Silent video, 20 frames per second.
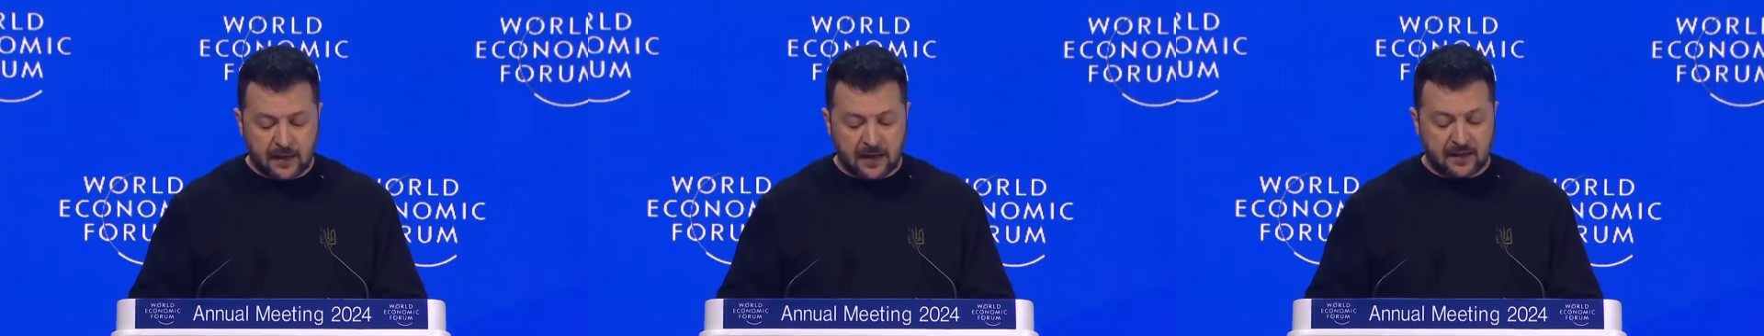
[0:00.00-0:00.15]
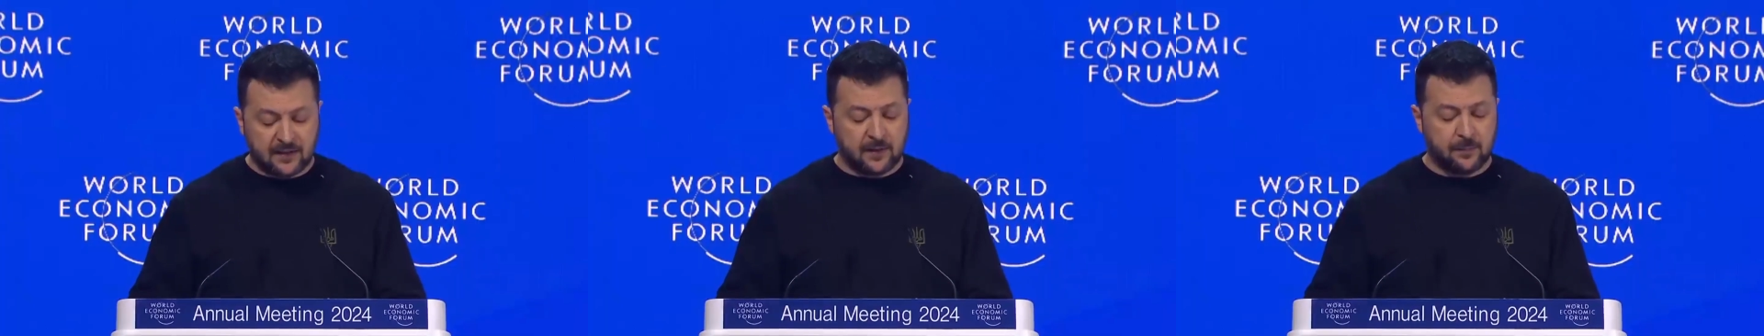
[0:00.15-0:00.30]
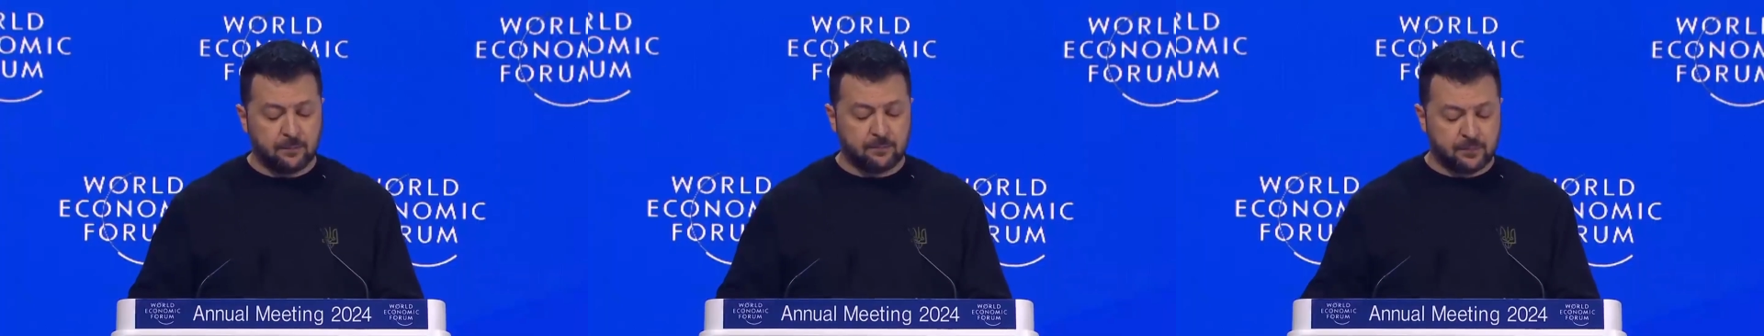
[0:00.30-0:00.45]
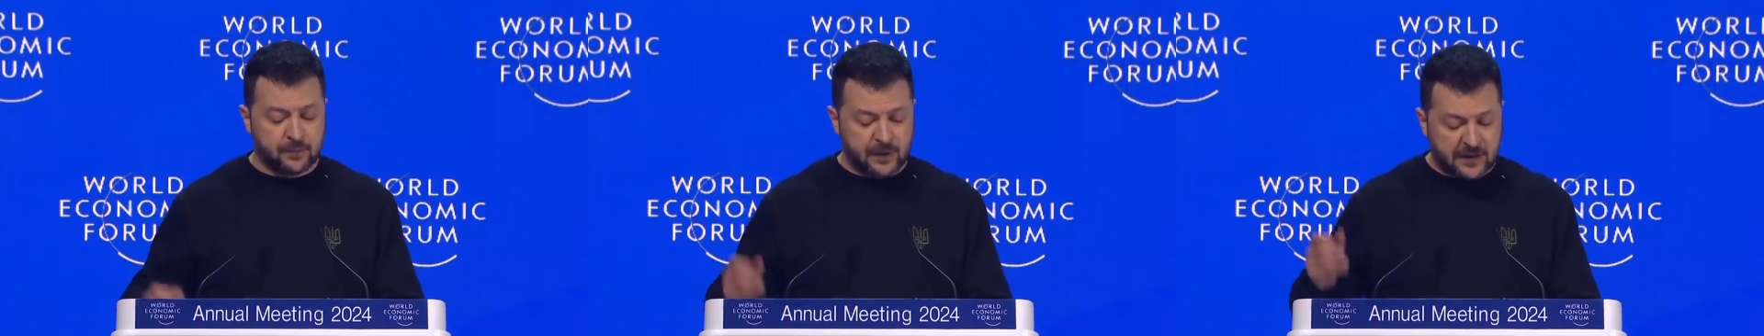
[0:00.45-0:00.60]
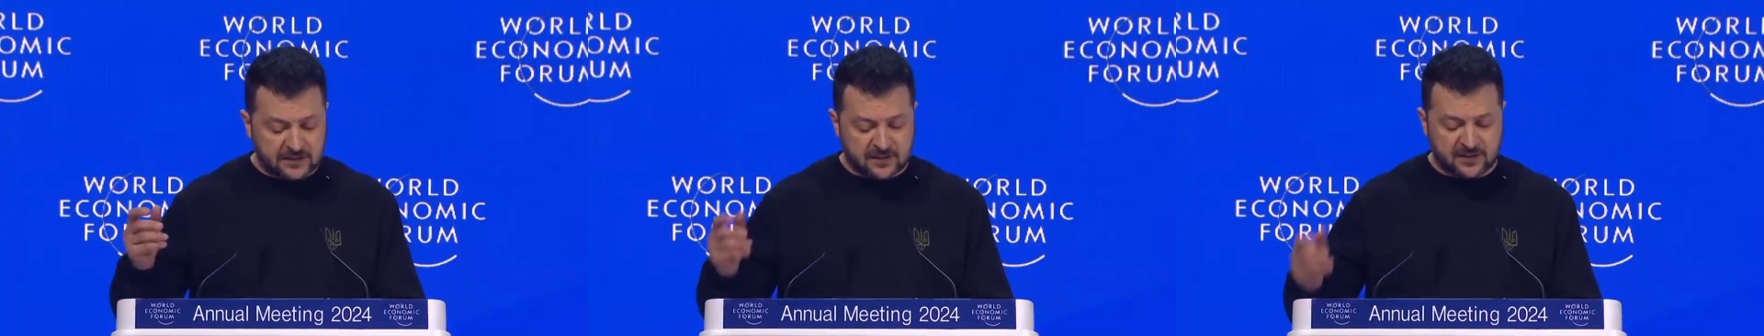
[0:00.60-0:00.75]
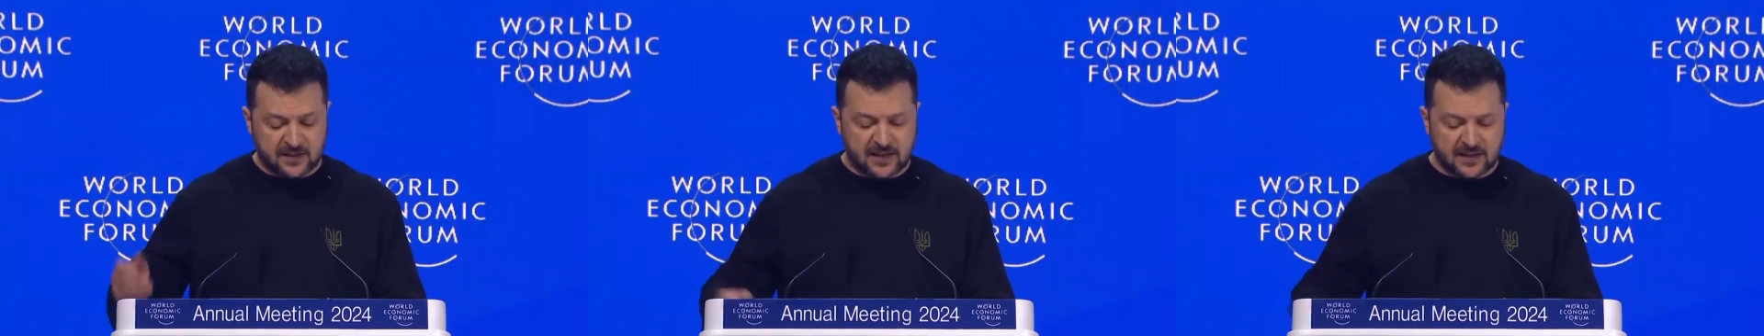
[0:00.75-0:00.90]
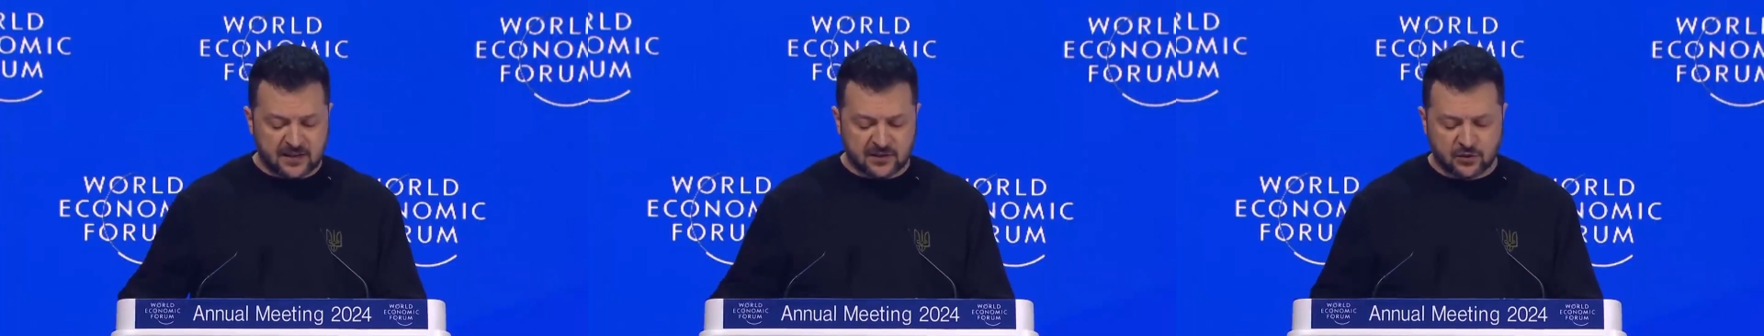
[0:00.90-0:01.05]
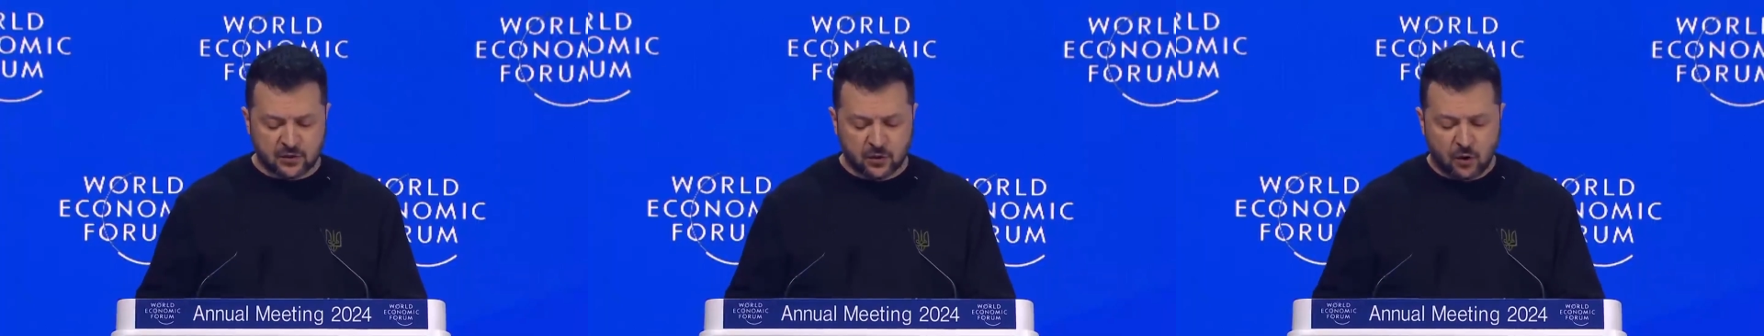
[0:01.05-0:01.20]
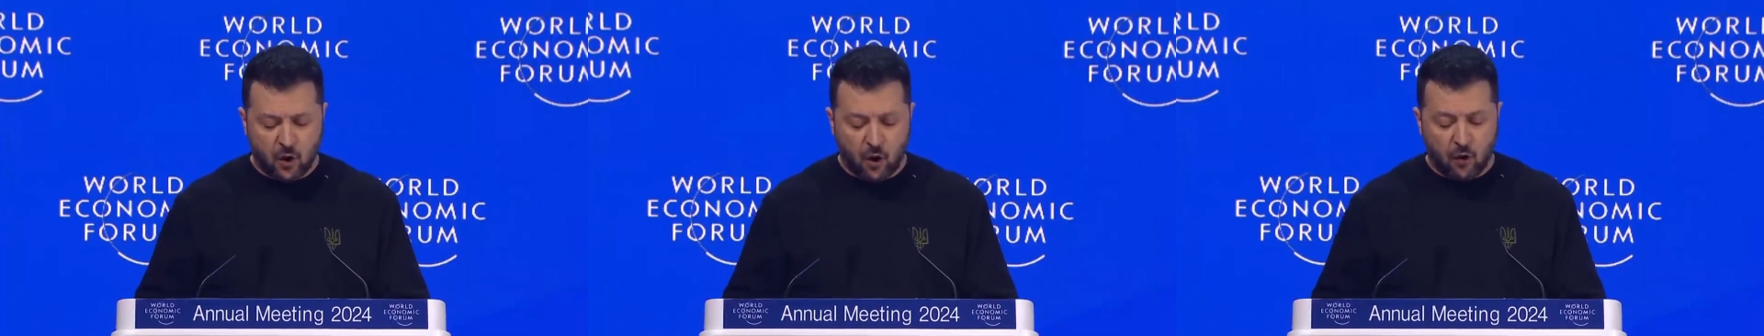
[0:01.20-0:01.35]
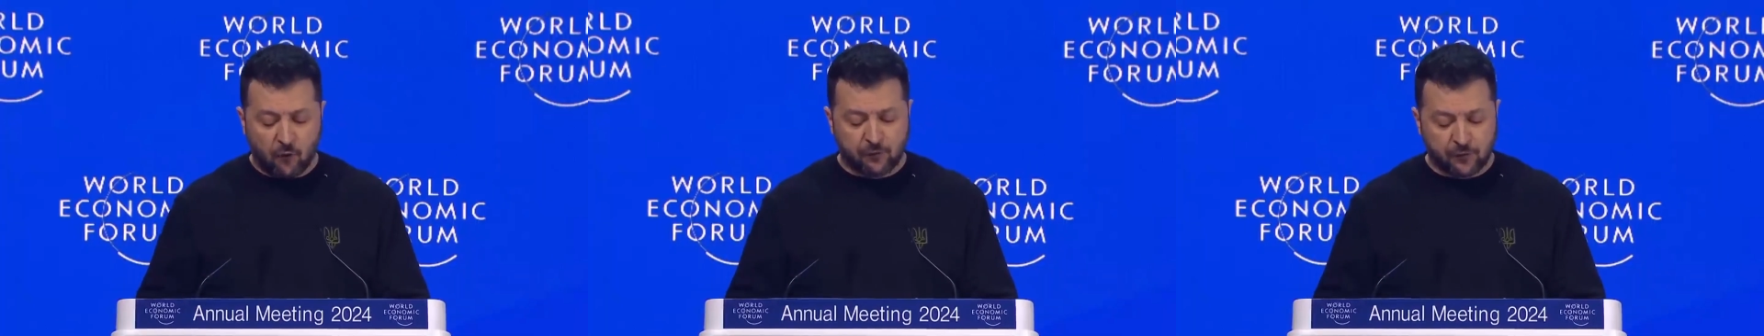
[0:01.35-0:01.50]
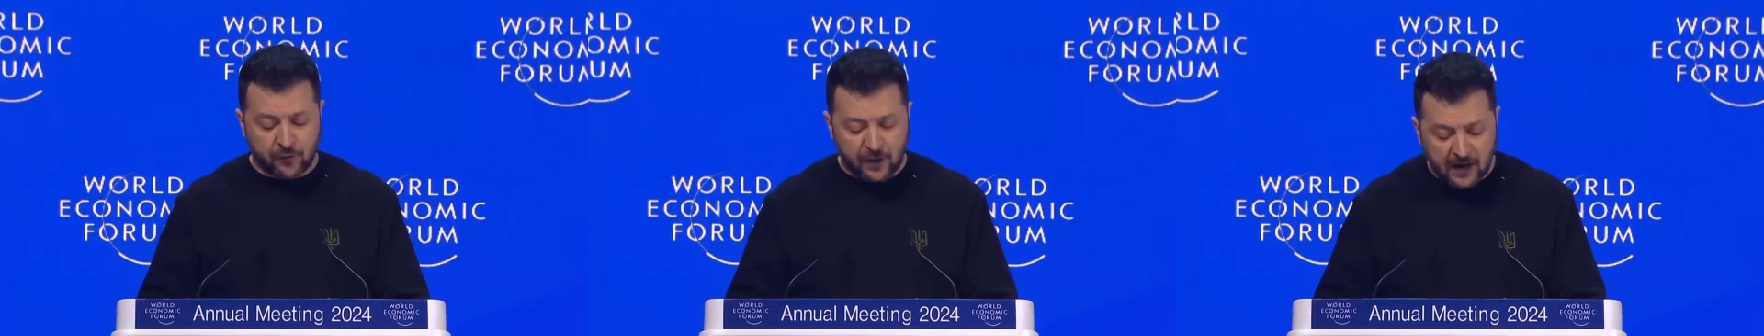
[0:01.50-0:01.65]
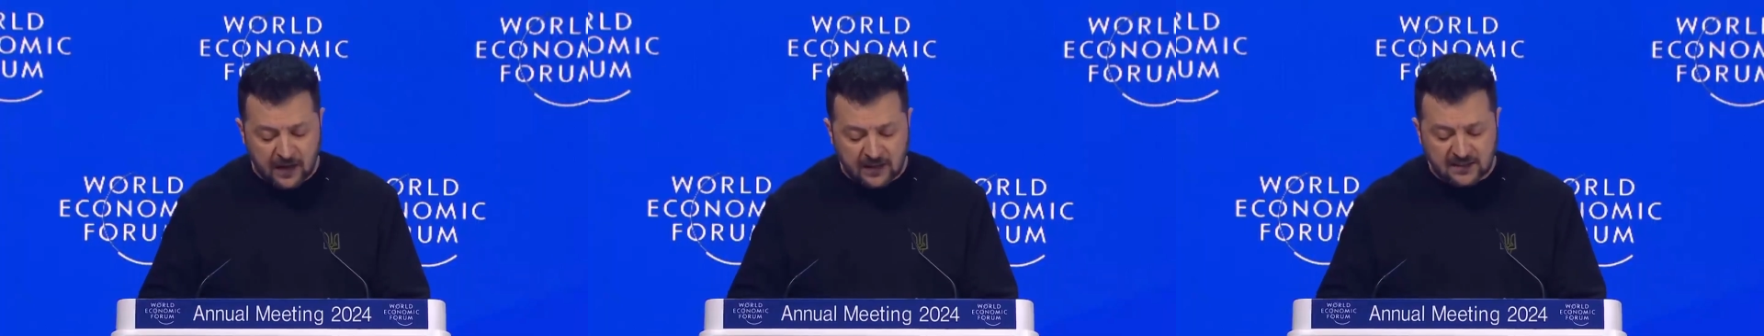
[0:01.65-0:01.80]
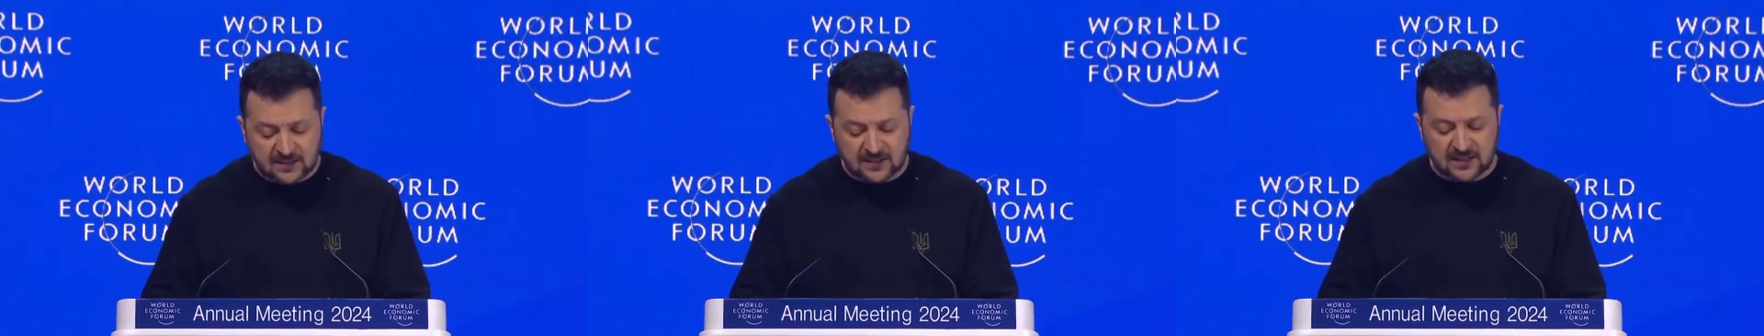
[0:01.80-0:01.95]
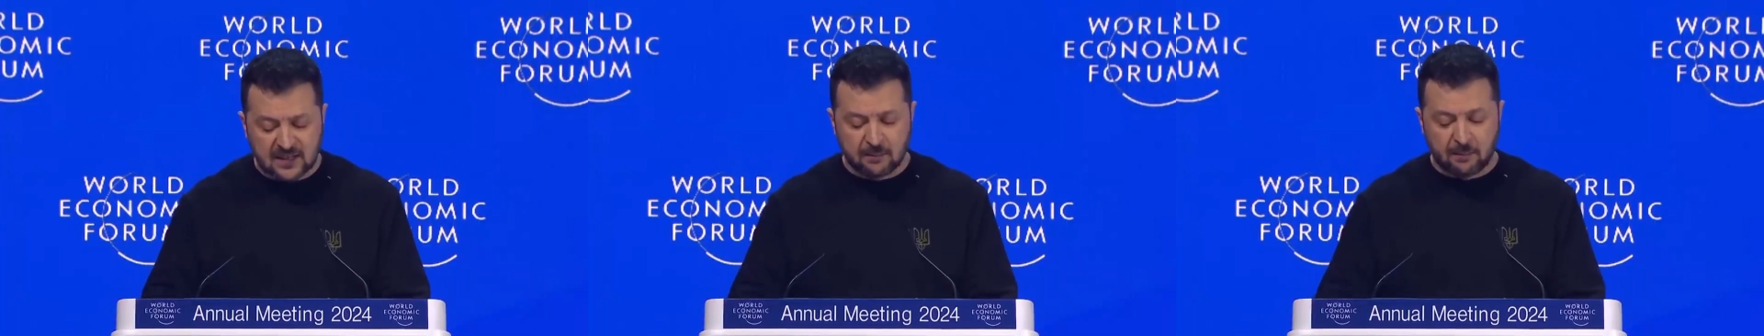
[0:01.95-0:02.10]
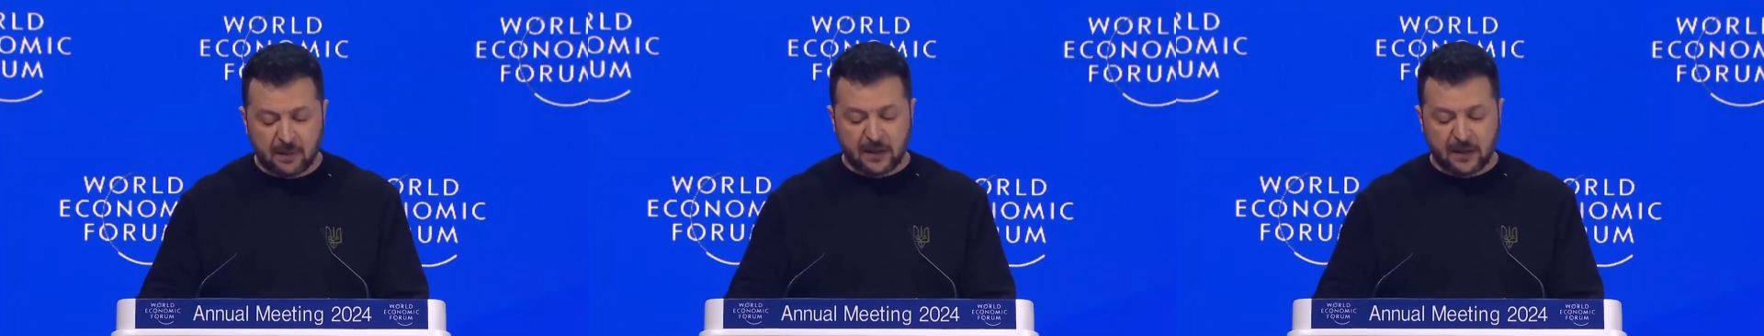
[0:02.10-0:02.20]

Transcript: and the presidents of France.